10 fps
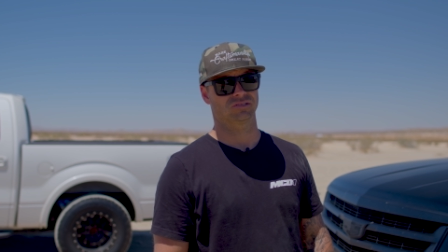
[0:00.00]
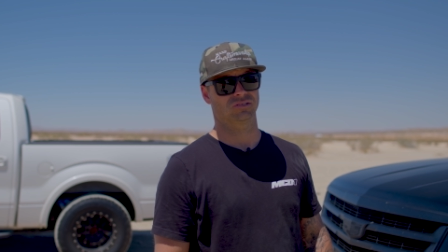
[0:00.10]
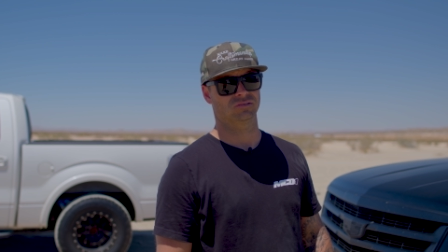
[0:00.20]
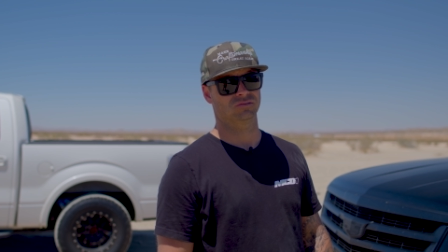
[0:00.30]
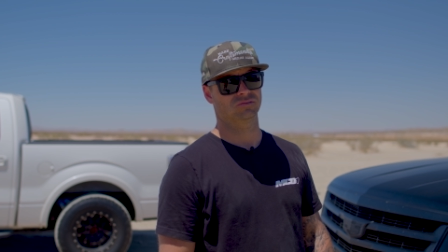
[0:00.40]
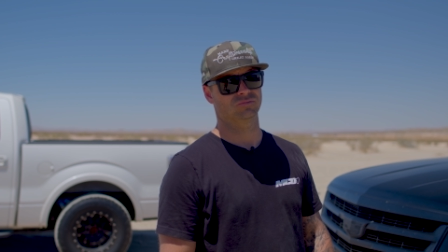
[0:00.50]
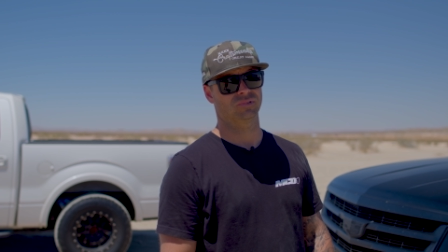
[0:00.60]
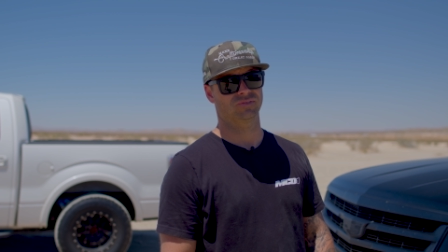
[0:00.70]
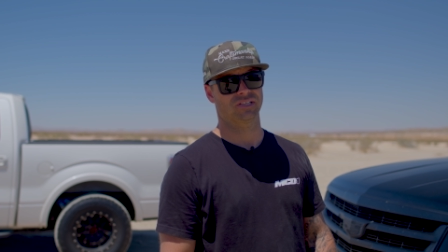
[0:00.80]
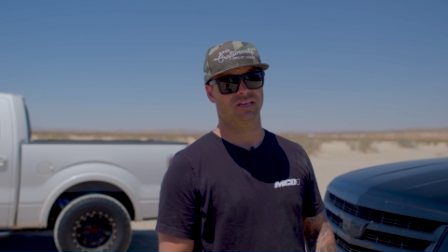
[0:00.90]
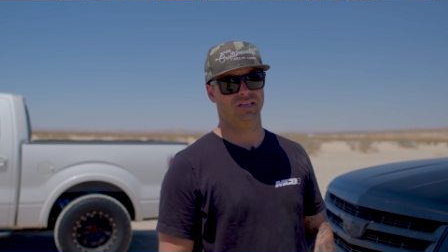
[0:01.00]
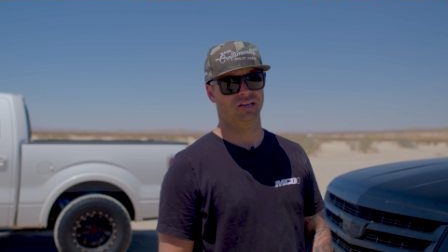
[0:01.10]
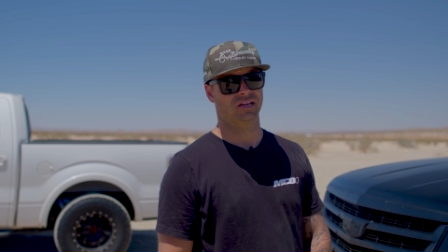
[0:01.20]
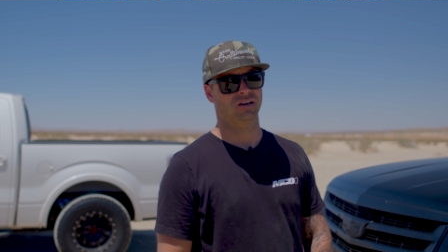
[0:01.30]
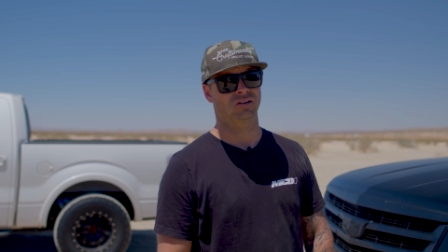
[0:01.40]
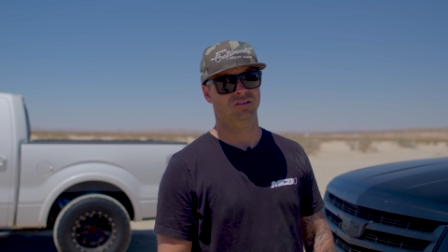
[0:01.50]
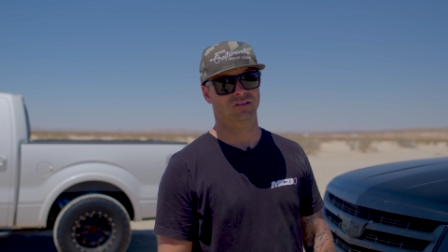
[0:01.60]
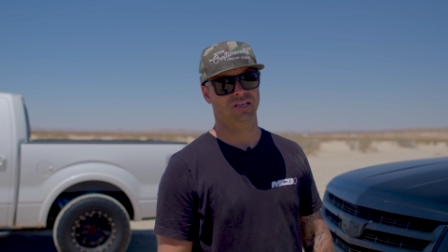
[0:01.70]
So we've taken it out.